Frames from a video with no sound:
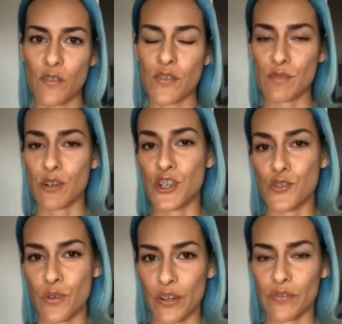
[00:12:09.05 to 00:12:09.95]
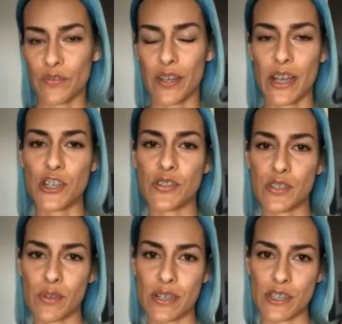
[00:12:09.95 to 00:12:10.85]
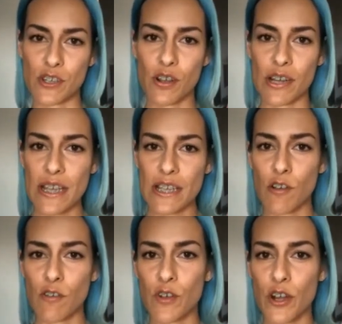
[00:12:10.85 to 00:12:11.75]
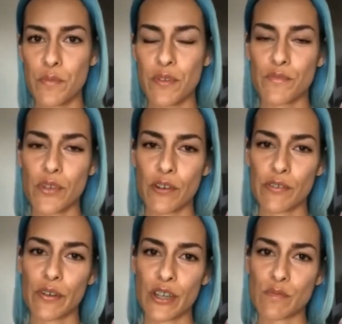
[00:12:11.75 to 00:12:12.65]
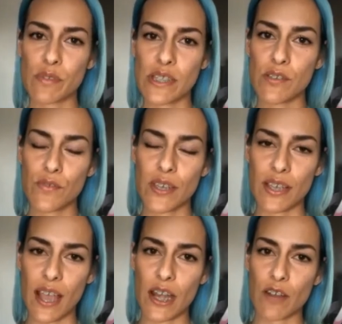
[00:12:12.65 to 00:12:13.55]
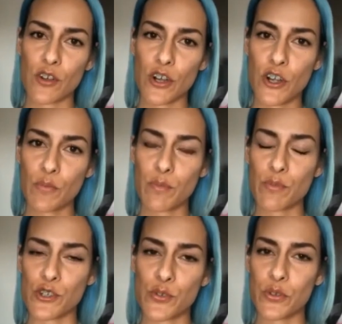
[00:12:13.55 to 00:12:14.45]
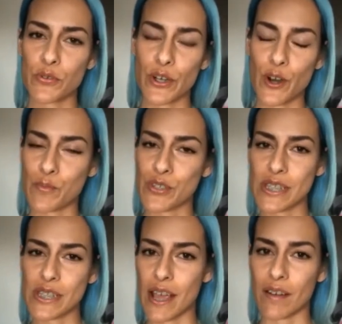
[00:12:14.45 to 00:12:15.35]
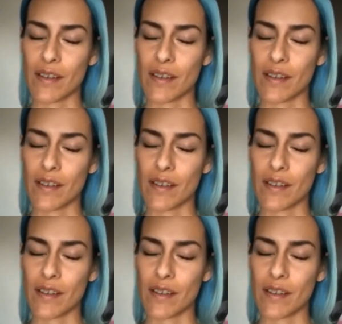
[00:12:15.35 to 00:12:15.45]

This one she's wearing foundation, this one does not. So I've got to be very, very specific, and I've got to normally put 2 or 3 options down.